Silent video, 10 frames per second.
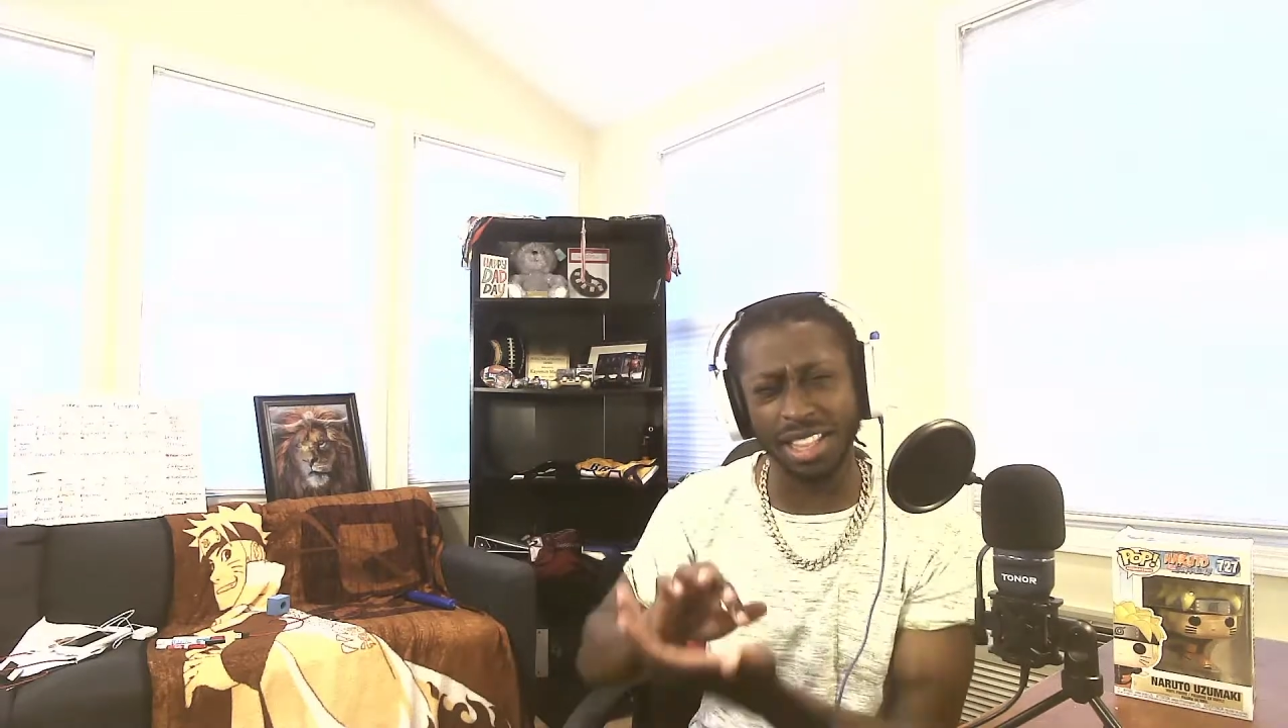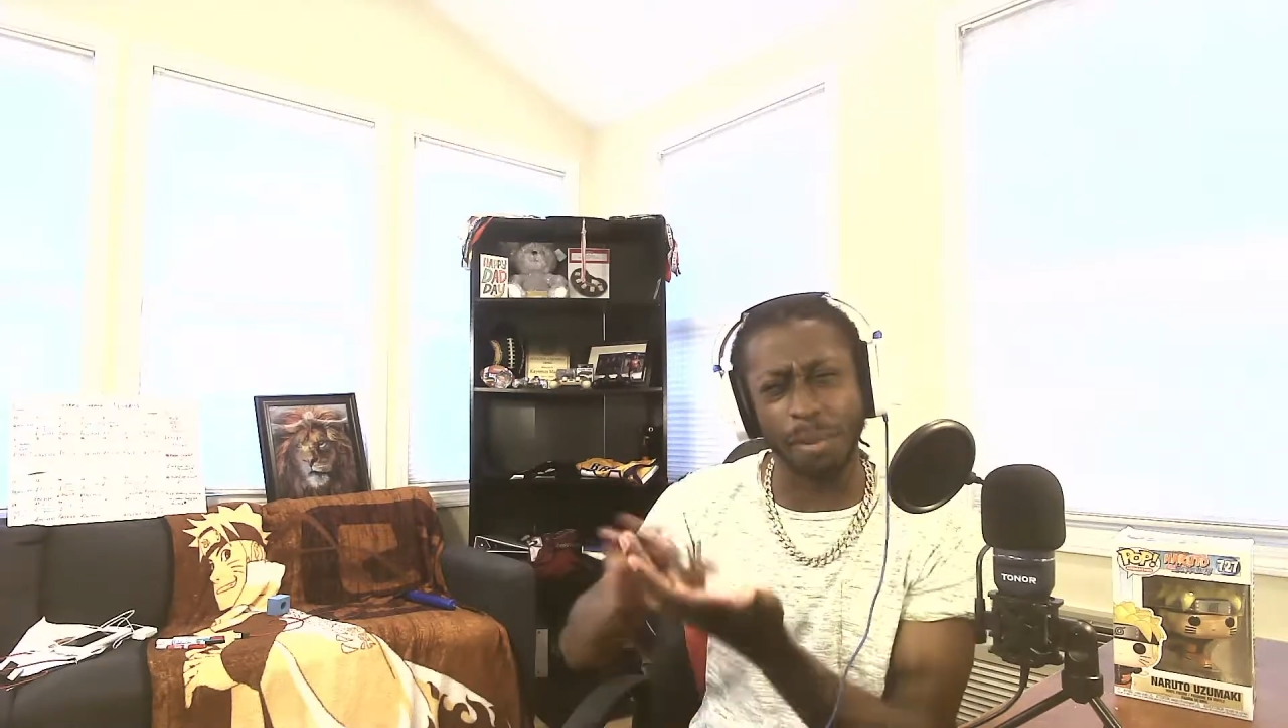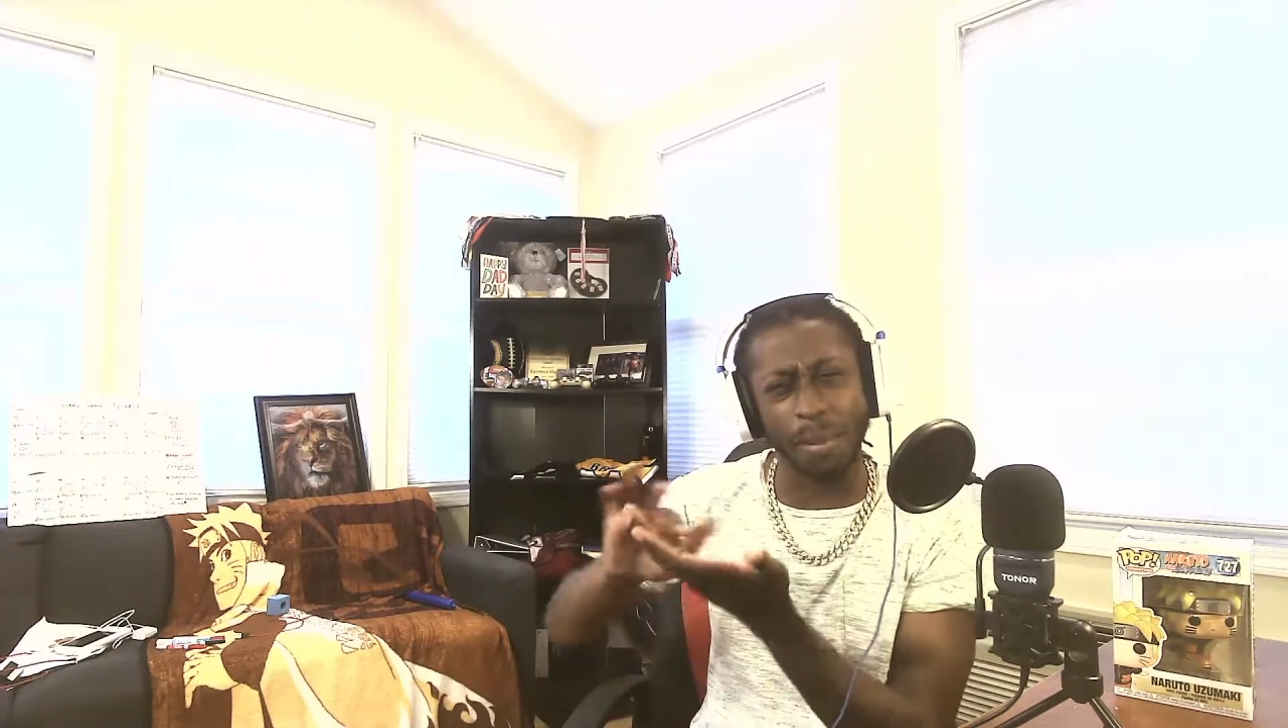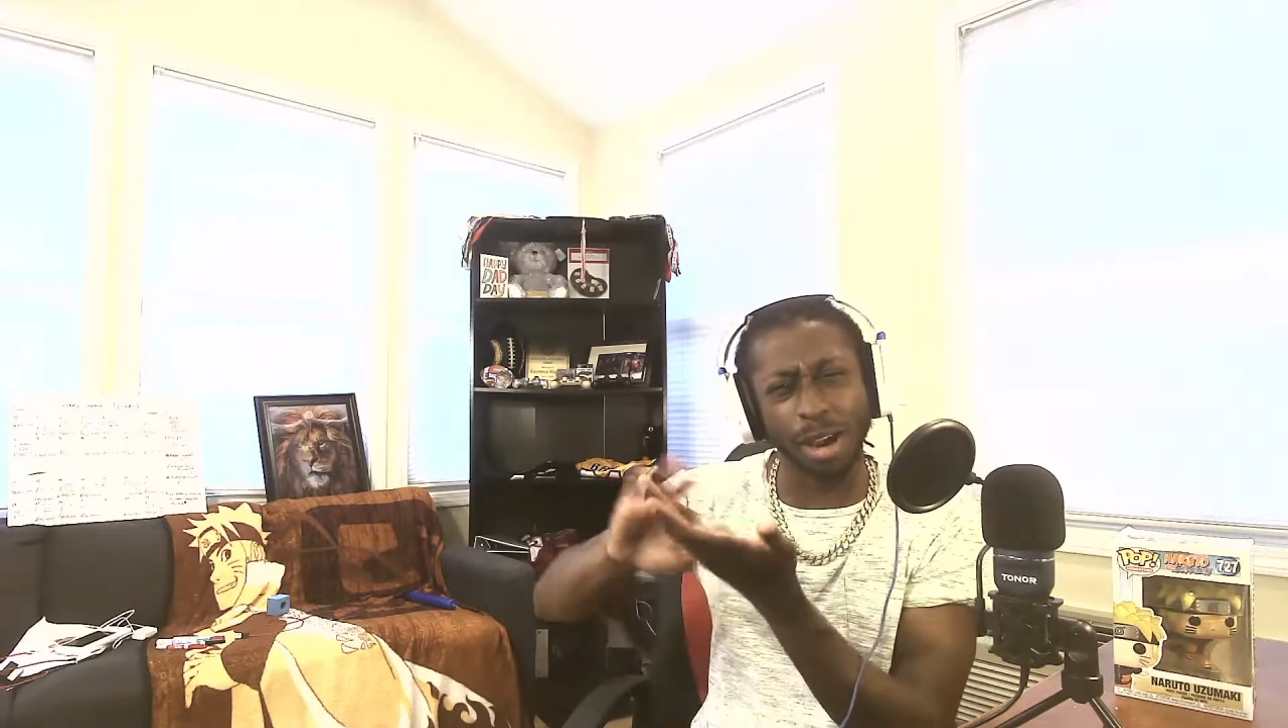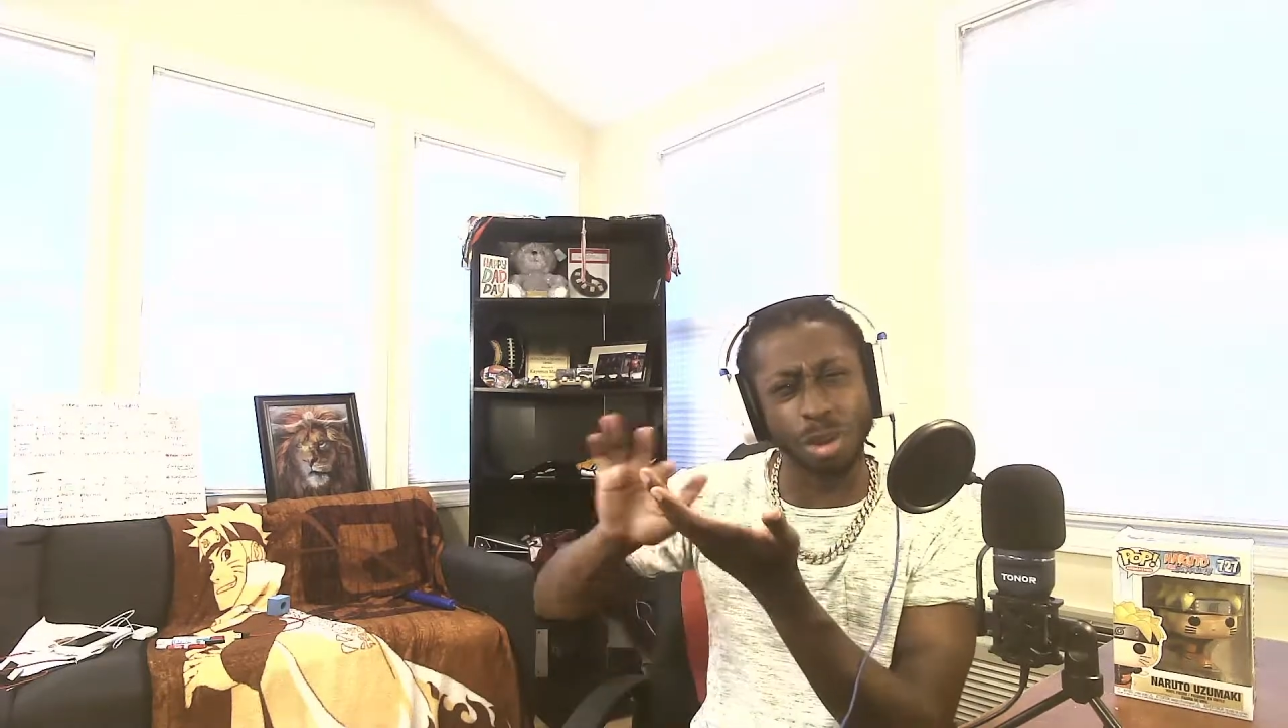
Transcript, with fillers: the mouse